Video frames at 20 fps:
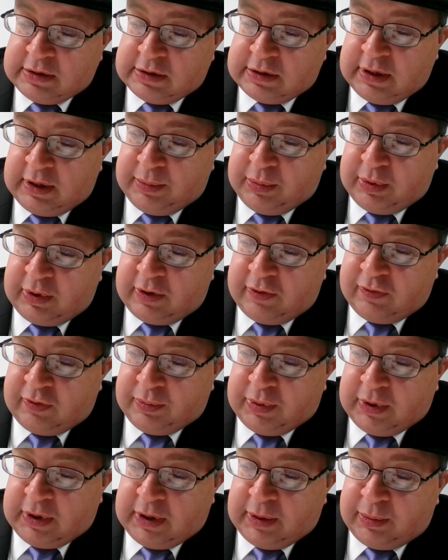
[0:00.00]
same book of the
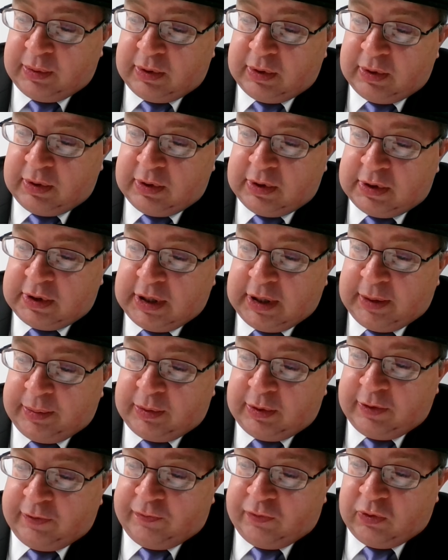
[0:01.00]
Bible.
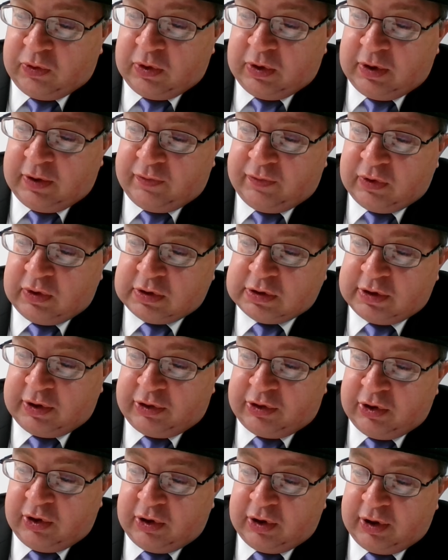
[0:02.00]
Chapter 4, verse
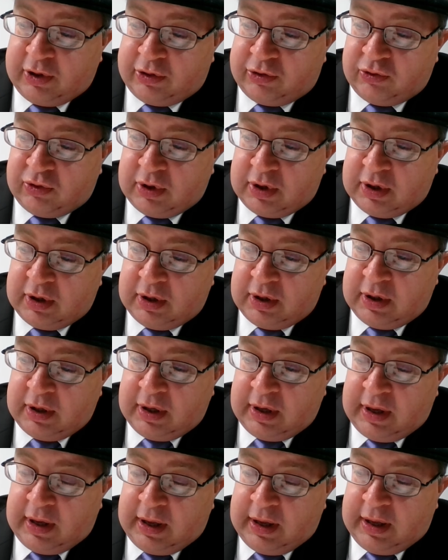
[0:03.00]
33,
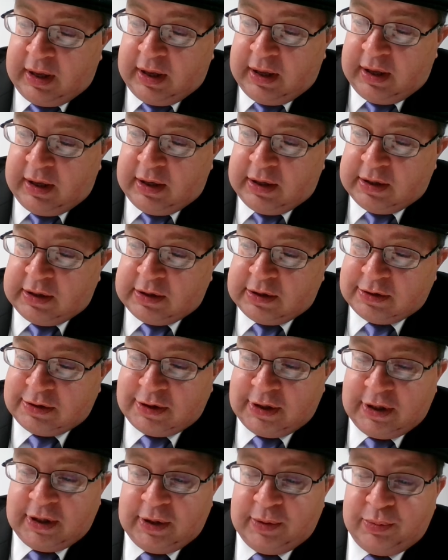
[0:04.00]

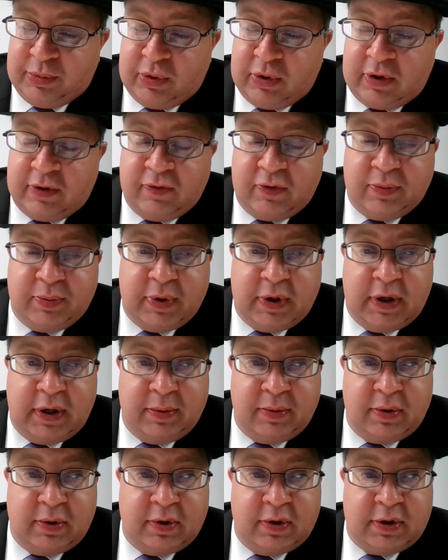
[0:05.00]
same book of the
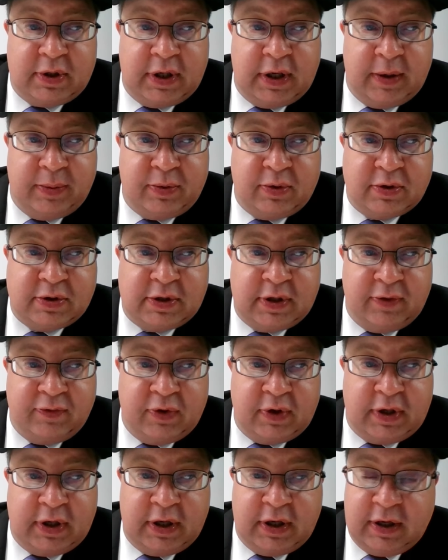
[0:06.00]
Bible. Chapter
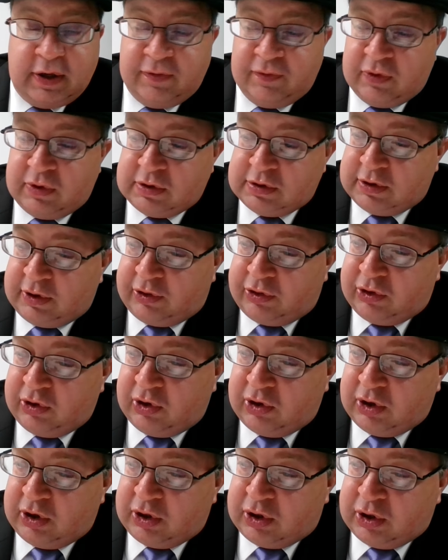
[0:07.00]
17, verse
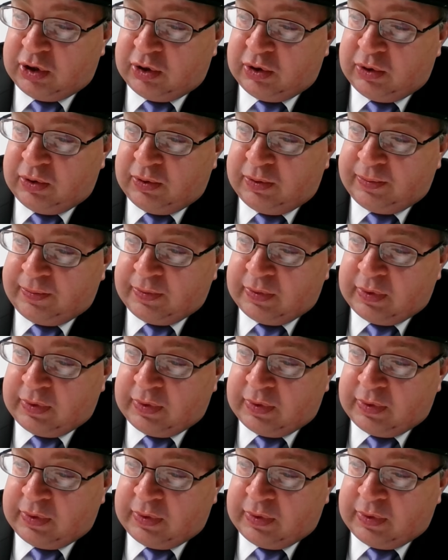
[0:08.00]
32,